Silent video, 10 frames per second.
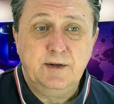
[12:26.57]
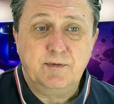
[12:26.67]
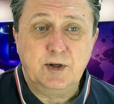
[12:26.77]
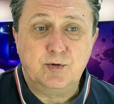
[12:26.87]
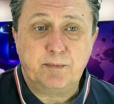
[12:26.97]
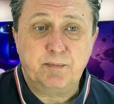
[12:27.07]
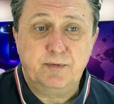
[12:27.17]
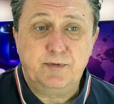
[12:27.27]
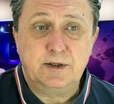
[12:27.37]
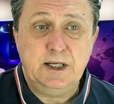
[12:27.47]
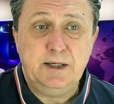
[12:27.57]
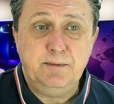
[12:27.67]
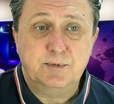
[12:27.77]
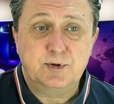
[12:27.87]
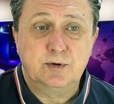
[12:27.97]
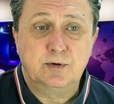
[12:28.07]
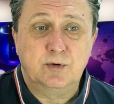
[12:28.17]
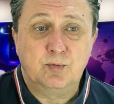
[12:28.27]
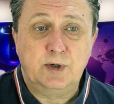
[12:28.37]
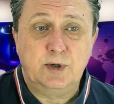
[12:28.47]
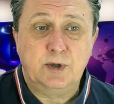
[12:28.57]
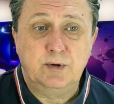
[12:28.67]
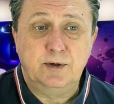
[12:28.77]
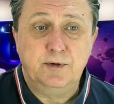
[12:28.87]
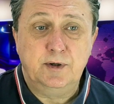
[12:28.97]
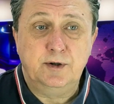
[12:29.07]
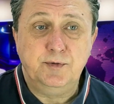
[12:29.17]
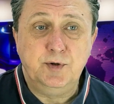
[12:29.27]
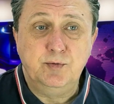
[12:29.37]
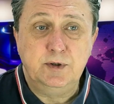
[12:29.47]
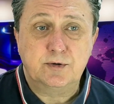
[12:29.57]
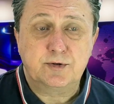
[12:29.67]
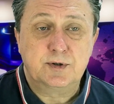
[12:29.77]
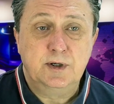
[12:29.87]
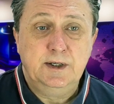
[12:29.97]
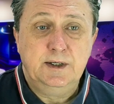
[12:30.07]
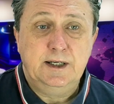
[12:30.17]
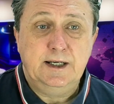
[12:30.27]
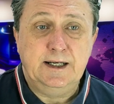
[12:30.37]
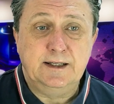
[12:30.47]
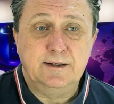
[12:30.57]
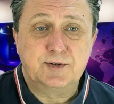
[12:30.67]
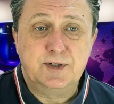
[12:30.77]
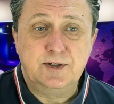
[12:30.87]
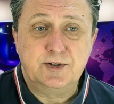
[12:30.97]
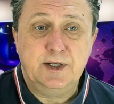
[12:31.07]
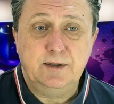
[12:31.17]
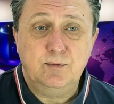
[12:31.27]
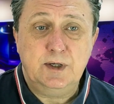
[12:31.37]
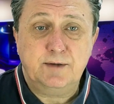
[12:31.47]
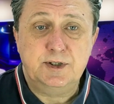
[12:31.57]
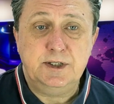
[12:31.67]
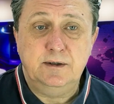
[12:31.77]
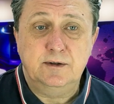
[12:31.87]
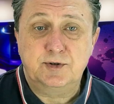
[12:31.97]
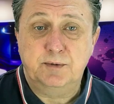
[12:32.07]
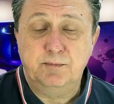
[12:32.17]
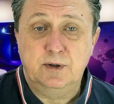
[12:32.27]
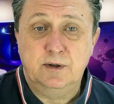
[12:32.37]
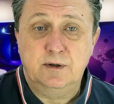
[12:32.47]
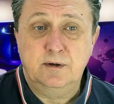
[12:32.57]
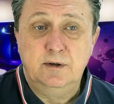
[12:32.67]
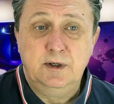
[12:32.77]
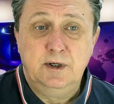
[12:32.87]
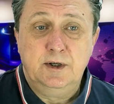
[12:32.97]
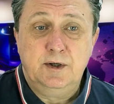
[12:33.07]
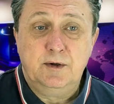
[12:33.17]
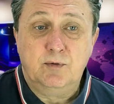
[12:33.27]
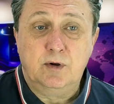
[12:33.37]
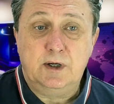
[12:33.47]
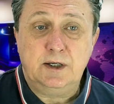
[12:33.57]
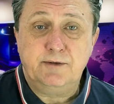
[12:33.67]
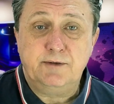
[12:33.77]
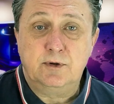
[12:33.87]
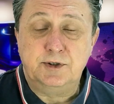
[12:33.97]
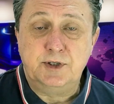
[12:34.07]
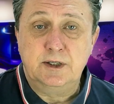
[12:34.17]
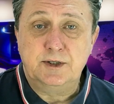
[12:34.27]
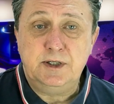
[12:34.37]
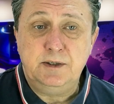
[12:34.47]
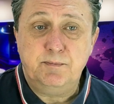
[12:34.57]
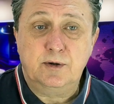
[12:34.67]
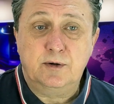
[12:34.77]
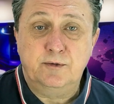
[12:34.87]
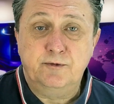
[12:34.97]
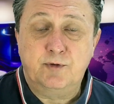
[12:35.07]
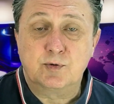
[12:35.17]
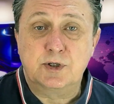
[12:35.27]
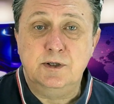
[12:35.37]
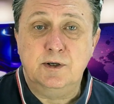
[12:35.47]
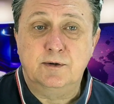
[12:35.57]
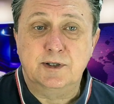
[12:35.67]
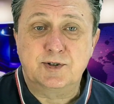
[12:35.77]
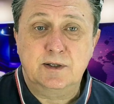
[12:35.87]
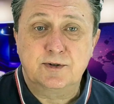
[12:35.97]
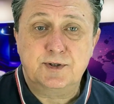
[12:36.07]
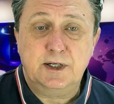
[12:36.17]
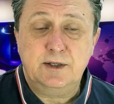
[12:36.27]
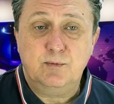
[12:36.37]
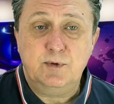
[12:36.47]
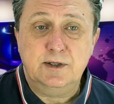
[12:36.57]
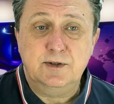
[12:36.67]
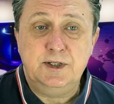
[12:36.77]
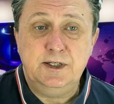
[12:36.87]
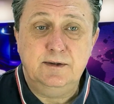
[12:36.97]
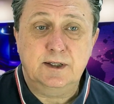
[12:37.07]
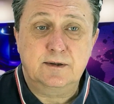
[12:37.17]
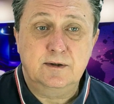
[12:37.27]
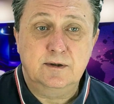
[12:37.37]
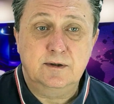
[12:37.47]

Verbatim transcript: the drop that came, so right around New Year's, and since then we have seen some well, high volatility, but unfortunately on the sell side we can see that